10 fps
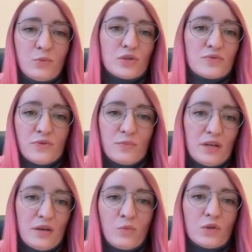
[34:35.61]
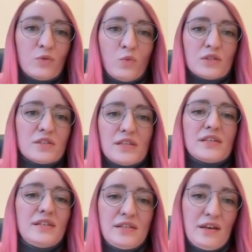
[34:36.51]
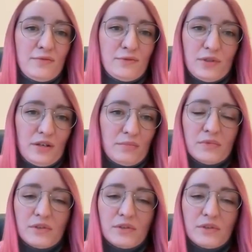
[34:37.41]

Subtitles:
wants from them, what's the CTA for them.